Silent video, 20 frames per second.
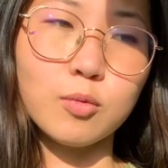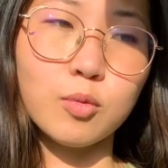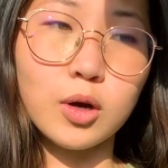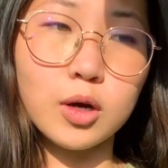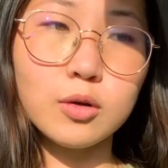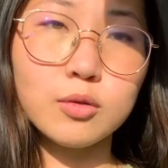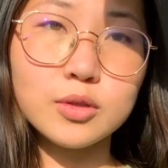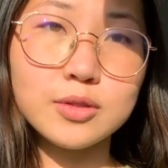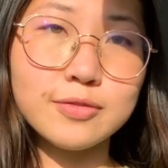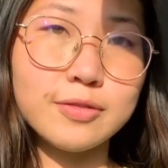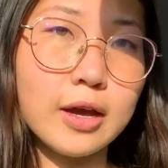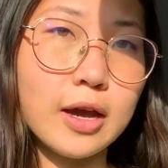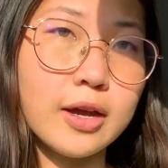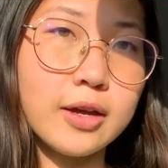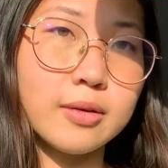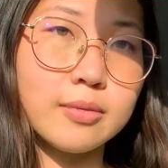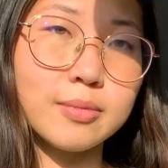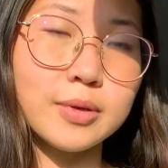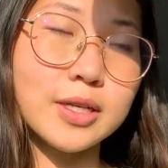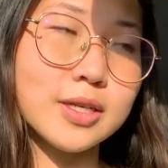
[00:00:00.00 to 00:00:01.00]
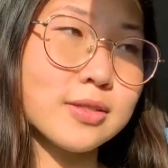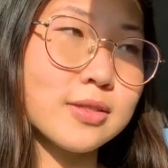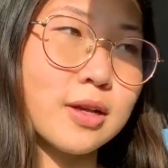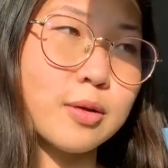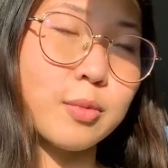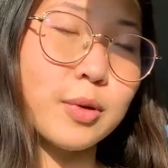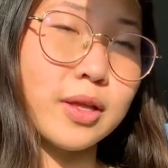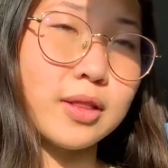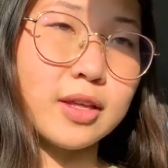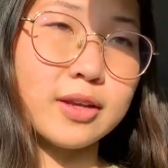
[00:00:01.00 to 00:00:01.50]
Work was fine because
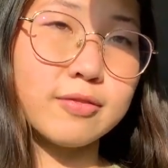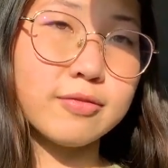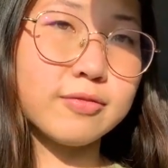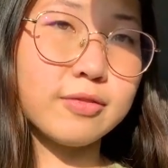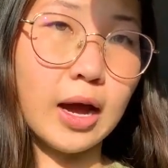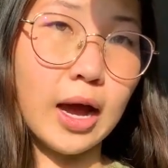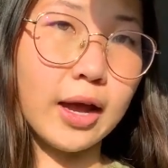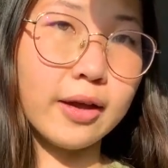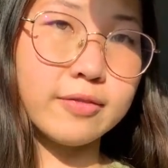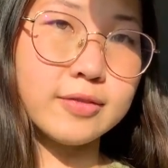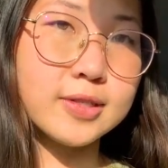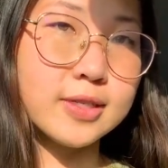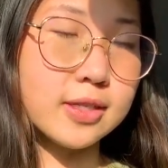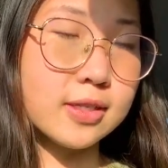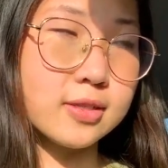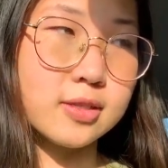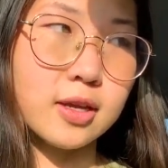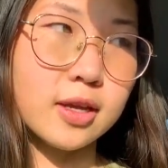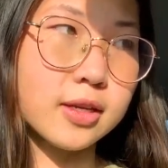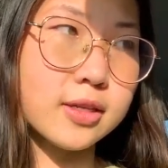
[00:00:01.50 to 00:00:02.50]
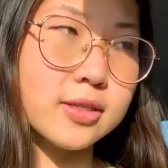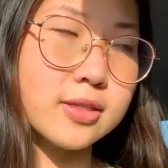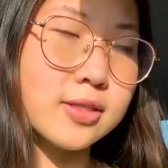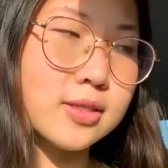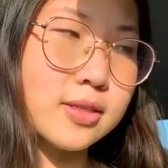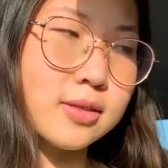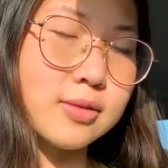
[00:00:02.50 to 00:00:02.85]
like we had like 5, 6 kids.